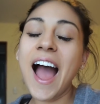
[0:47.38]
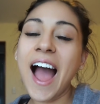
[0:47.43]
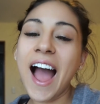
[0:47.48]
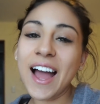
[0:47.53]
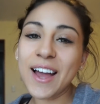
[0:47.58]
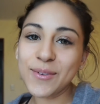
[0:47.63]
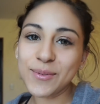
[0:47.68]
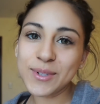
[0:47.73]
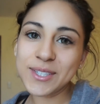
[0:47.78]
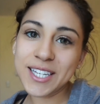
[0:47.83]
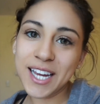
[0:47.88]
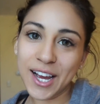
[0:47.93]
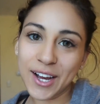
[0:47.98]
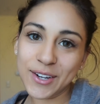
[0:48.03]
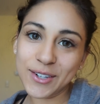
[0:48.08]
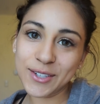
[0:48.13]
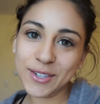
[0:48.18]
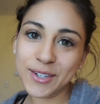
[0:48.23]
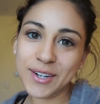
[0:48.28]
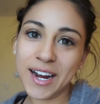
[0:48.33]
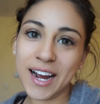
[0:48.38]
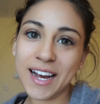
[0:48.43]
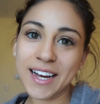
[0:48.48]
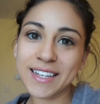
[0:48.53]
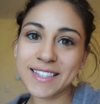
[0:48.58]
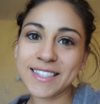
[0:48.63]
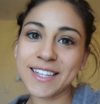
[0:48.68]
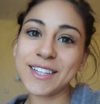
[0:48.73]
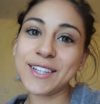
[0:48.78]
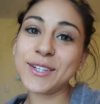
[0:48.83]
I would tell you
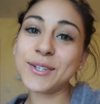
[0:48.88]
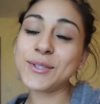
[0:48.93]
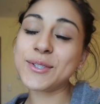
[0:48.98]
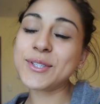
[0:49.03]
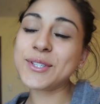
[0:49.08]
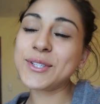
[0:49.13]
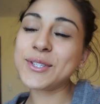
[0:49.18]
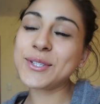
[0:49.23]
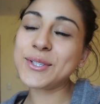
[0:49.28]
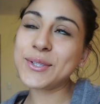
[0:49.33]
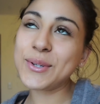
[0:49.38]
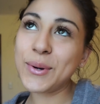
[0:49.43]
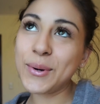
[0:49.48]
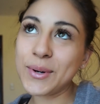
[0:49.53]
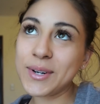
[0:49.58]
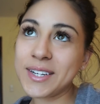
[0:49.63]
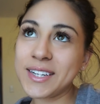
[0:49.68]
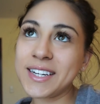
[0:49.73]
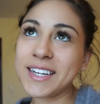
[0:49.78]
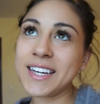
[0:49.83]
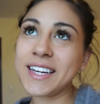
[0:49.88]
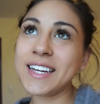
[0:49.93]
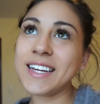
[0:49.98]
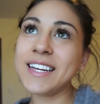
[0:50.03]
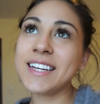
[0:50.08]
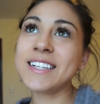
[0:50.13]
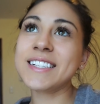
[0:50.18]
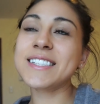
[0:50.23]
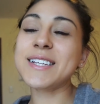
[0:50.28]
guys a little story,